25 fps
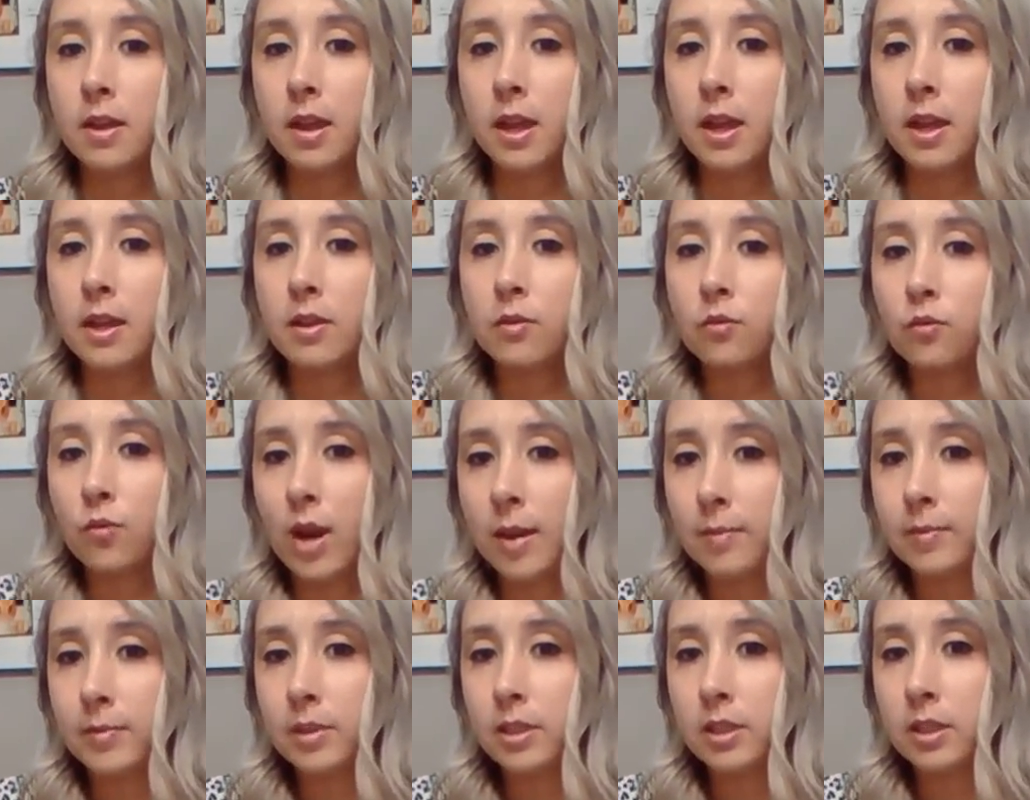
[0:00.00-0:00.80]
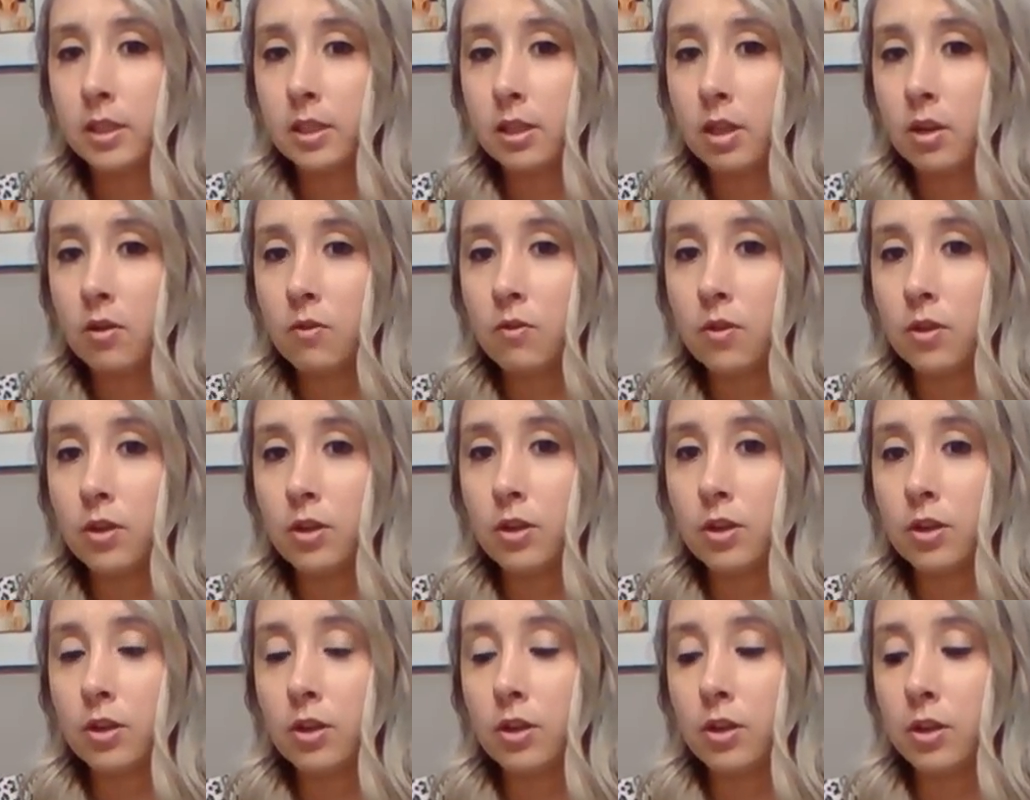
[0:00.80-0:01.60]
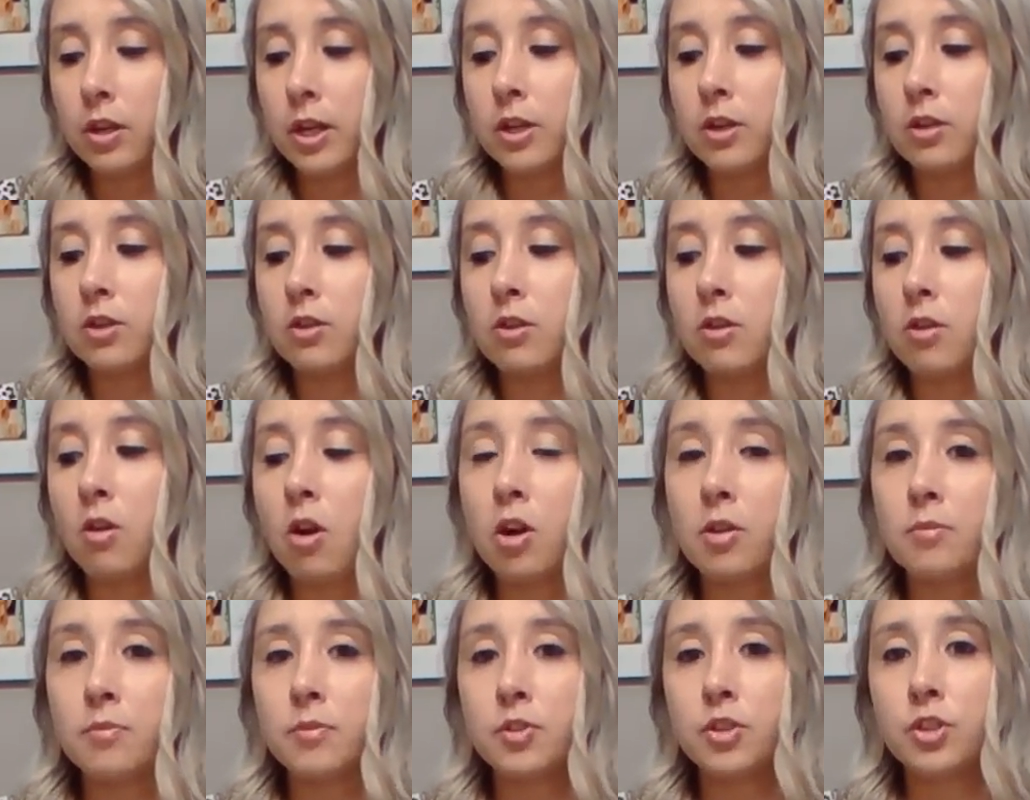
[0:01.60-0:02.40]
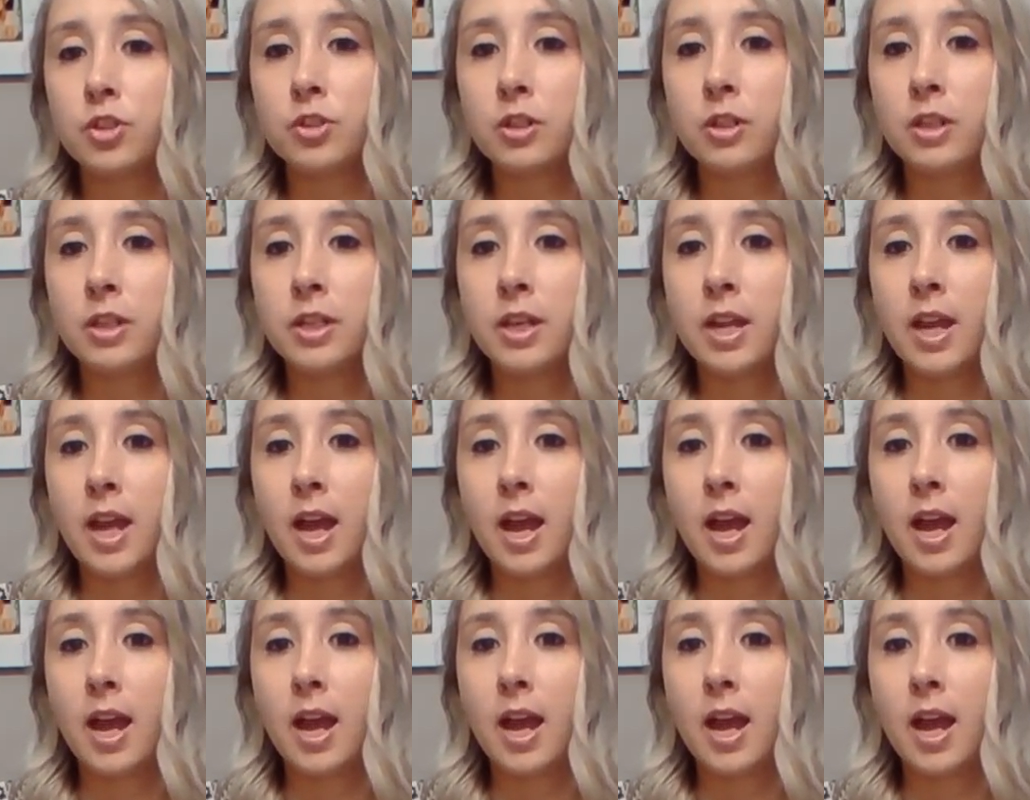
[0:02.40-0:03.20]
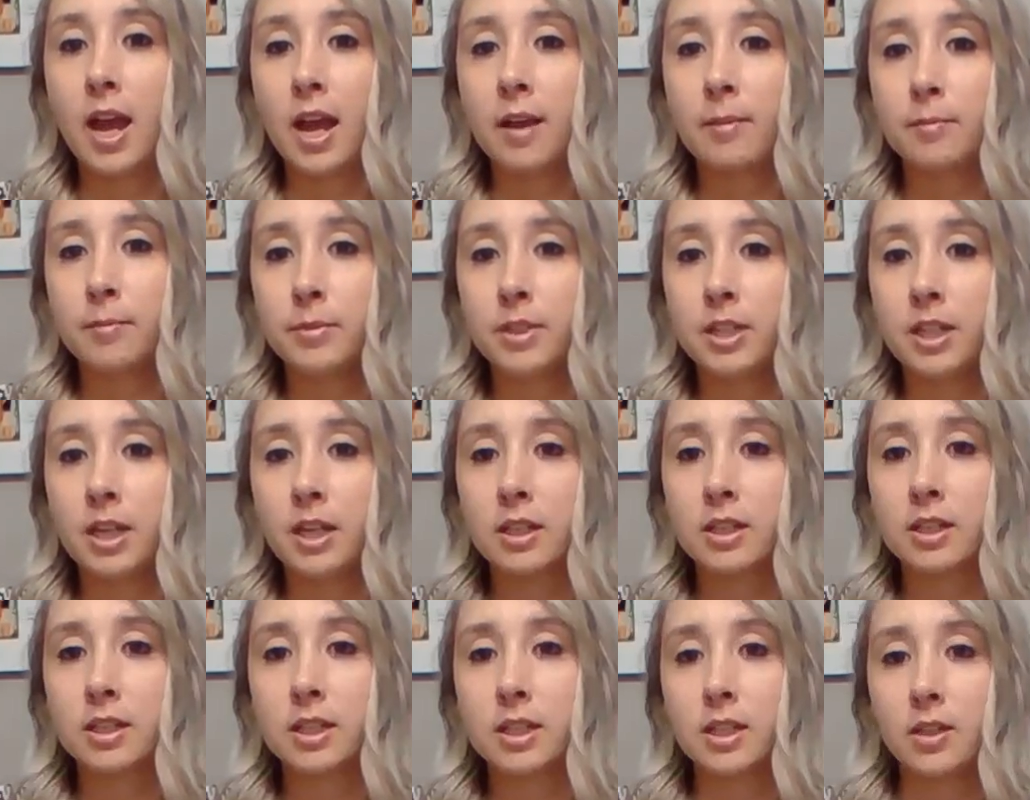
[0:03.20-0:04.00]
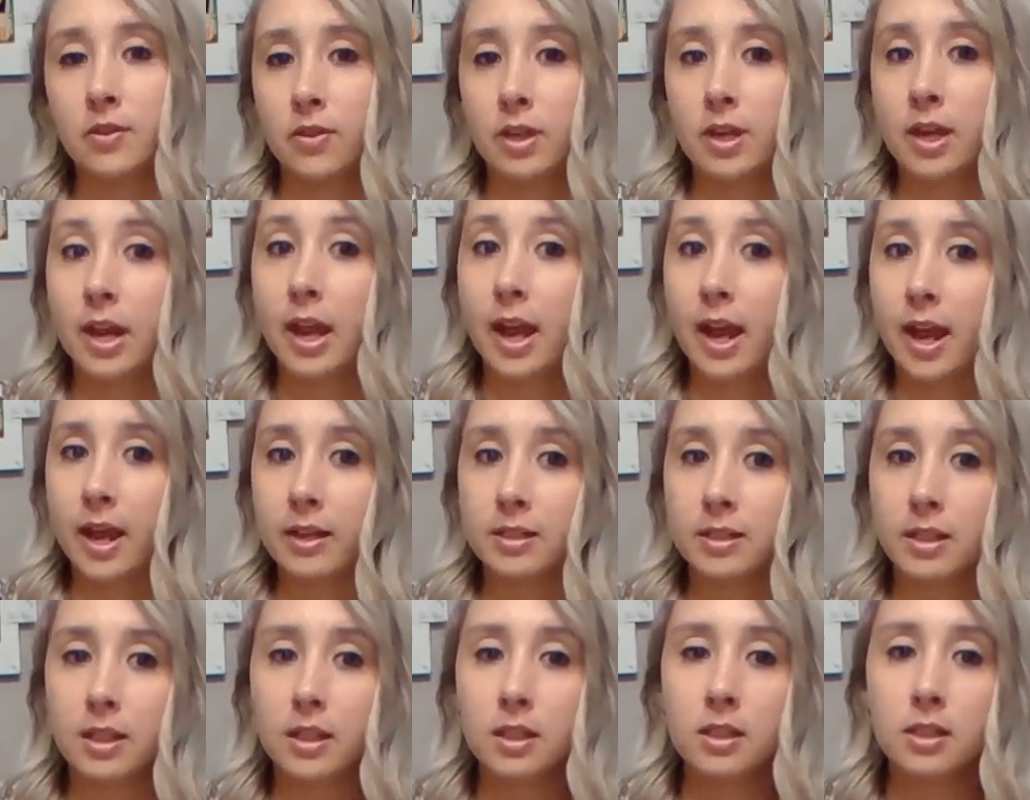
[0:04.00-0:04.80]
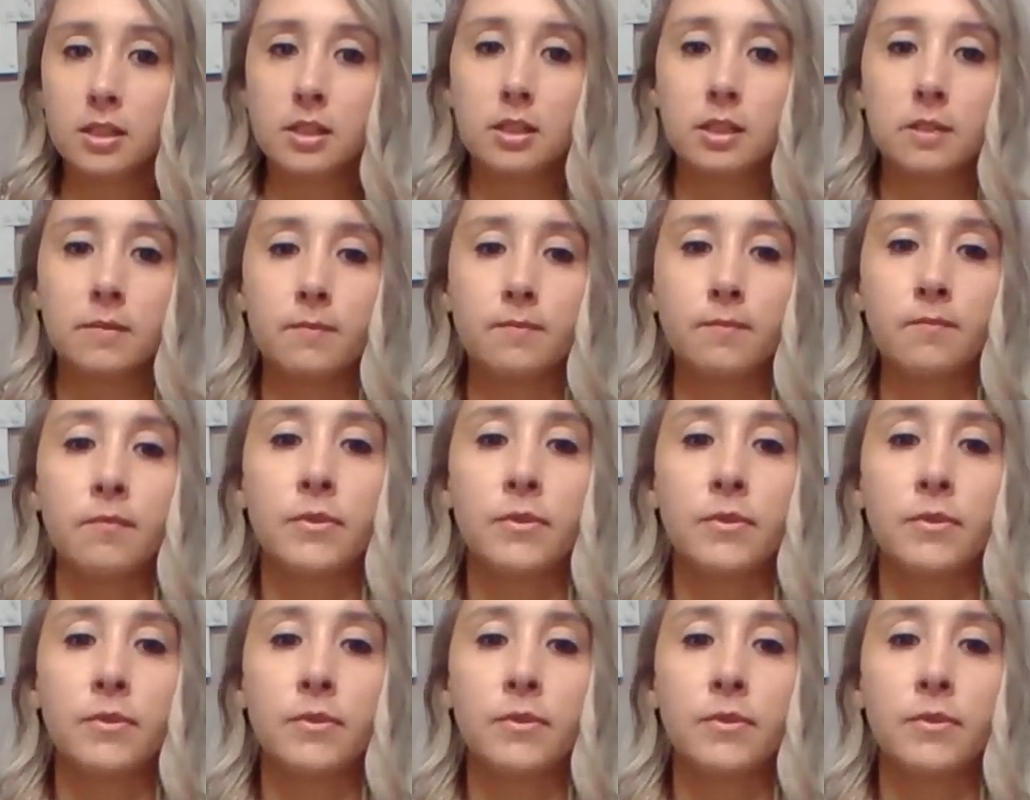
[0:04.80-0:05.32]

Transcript: and rapidly lower her, and her arm should abduct and then adduct.